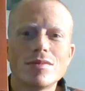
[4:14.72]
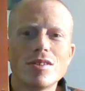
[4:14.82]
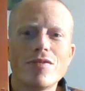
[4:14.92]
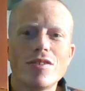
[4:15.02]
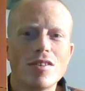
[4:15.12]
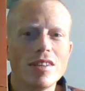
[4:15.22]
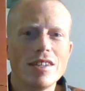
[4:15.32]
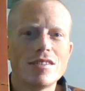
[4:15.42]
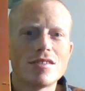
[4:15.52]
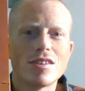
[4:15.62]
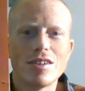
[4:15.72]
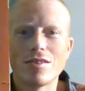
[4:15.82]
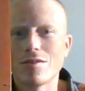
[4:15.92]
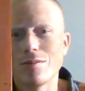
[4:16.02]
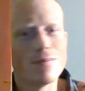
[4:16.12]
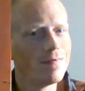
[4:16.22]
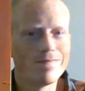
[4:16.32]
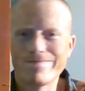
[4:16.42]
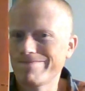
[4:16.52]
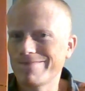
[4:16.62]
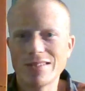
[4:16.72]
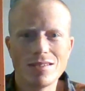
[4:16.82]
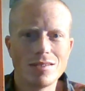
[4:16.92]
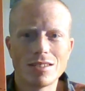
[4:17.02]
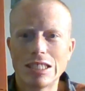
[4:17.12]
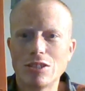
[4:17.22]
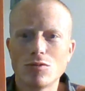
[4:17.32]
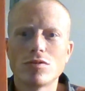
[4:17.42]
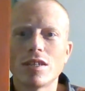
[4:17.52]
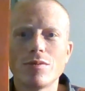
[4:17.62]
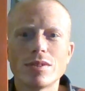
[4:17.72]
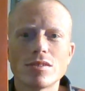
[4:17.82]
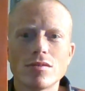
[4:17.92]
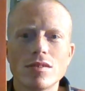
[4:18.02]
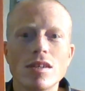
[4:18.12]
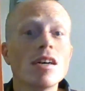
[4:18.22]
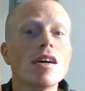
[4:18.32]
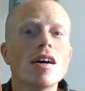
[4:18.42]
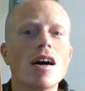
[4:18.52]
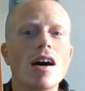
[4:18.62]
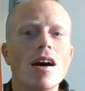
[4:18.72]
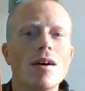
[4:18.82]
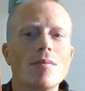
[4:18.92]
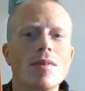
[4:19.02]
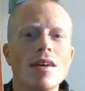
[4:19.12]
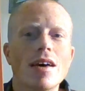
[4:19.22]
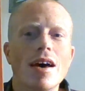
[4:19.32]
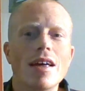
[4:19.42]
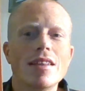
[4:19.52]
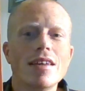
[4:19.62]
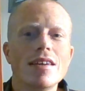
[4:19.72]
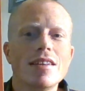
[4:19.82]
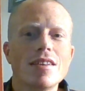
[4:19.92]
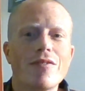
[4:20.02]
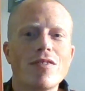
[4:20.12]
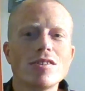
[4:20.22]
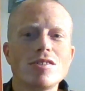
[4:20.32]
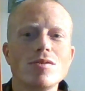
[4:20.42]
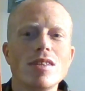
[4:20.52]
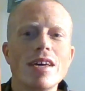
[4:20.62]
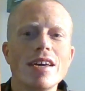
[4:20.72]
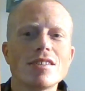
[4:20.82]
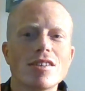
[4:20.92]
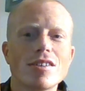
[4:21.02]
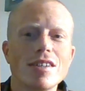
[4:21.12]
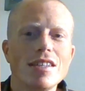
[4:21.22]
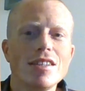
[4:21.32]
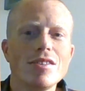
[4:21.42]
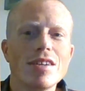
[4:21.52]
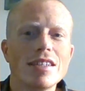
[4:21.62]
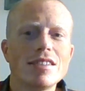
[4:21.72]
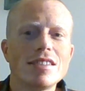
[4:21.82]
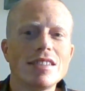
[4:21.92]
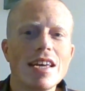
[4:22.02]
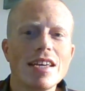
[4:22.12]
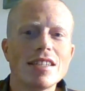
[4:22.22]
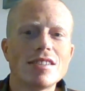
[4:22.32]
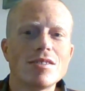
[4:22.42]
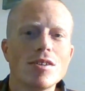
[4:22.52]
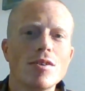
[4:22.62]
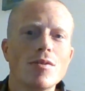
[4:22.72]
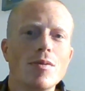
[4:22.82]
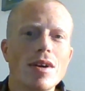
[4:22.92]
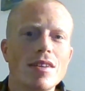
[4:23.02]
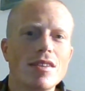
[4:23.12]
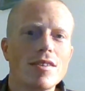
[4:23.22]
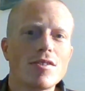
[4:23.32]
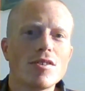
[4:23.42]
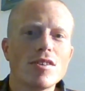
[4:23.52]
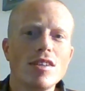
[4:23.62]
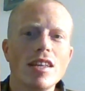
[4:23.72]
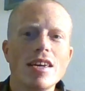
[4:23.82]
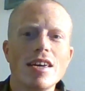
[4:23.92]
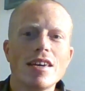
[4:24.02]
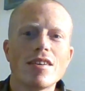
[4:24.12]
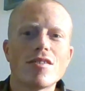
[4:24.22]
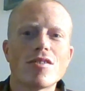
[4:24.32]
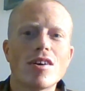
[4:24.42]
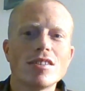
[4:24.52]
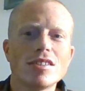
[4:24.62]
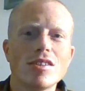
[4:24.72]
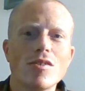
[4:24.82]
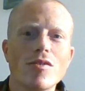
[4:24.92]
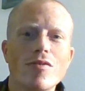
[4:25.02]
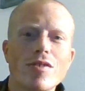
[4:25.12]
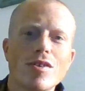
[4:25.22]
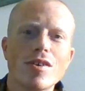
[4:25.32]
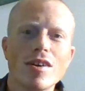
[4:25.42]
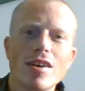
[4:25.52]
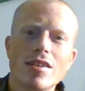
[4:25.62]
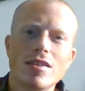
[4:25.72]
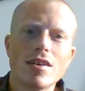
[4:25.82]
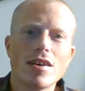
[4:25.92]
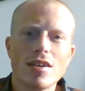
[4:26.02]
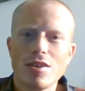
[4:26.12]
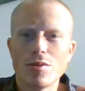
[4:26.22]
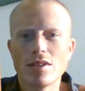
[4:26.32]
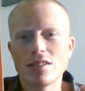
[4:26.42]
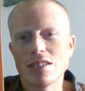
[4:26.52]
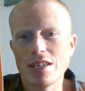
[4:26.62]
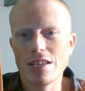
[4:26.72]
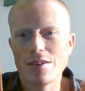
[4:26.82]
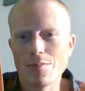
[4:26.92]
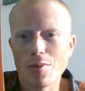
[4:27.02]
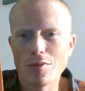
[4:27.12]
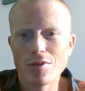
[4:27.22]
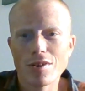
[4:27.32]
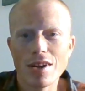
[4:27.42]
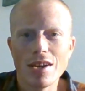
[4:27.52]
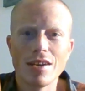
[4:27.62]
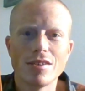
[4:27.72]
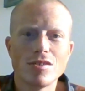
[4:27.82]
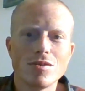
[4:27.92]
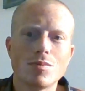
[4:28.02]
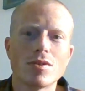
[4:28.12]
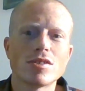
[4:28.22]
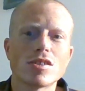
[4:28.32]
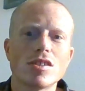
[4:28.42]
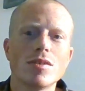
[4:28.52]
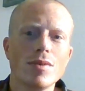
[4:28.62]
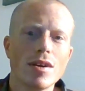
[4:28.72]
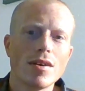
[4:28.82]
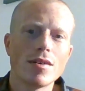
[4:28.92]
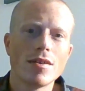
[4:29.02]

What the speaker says: So if you're in a late starting group, no train whistle. And then the first 2 legs are in the United States, with the third leg crossing over the US-Canadian border into British Columbia.